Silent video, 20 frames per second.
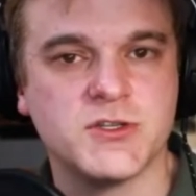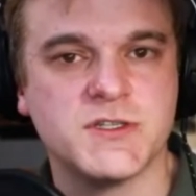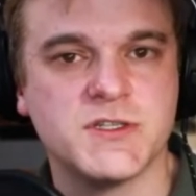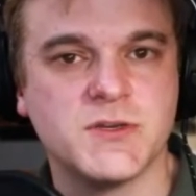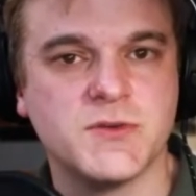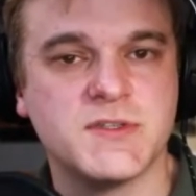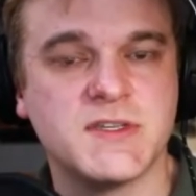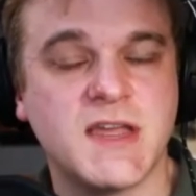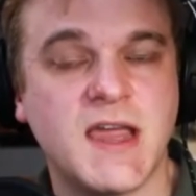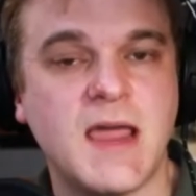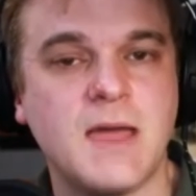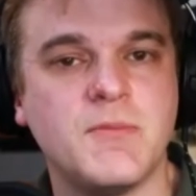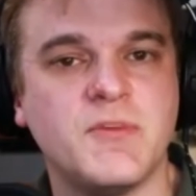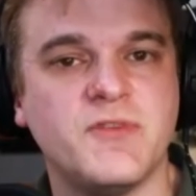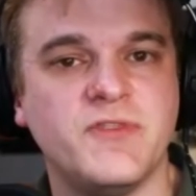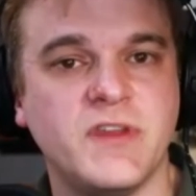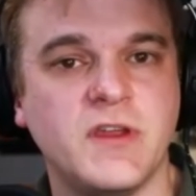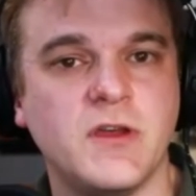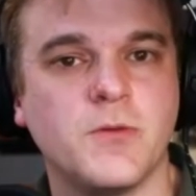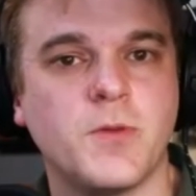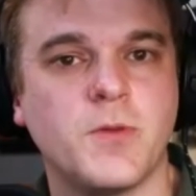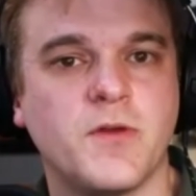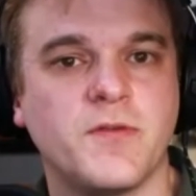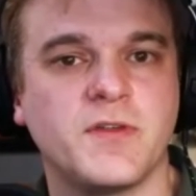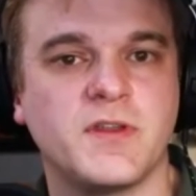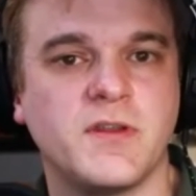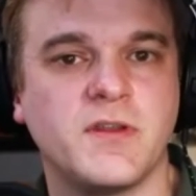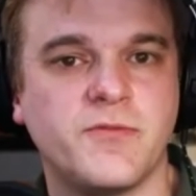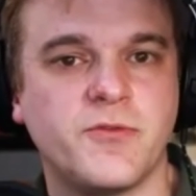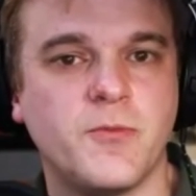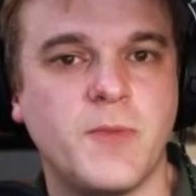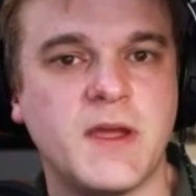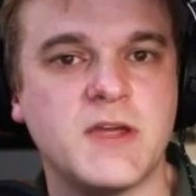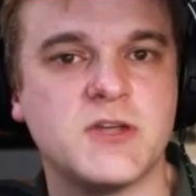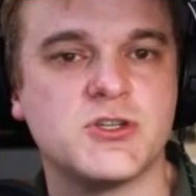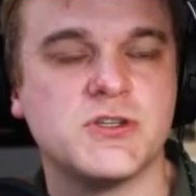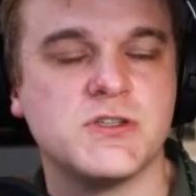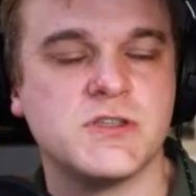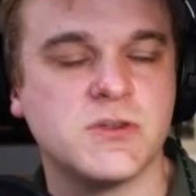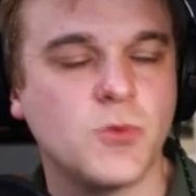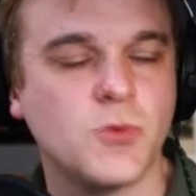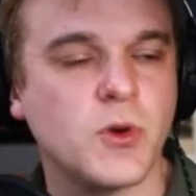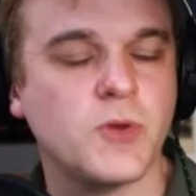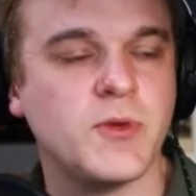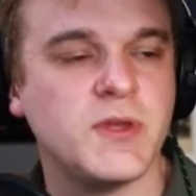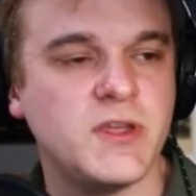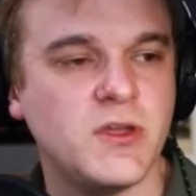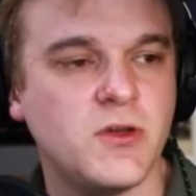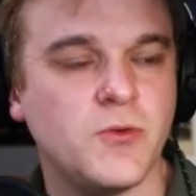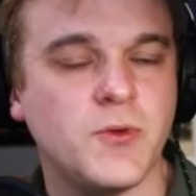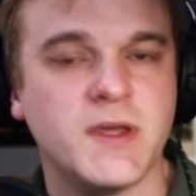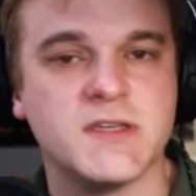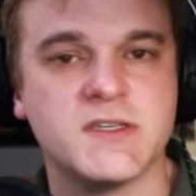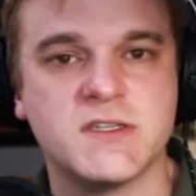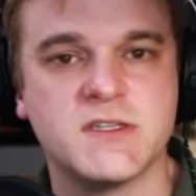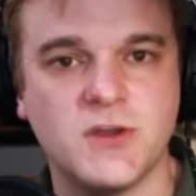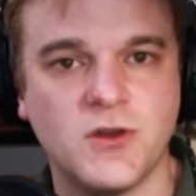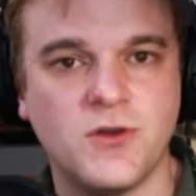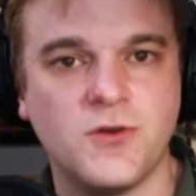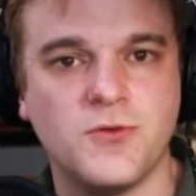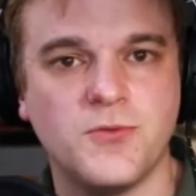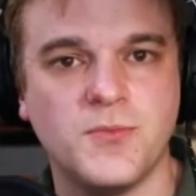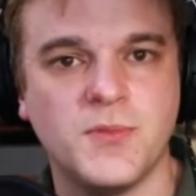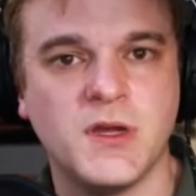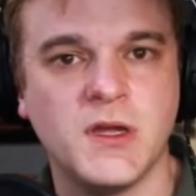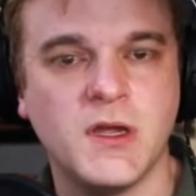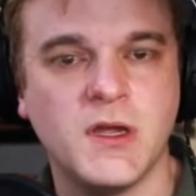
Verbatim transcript: So it's a game of near perfect information. So what do we do? We assume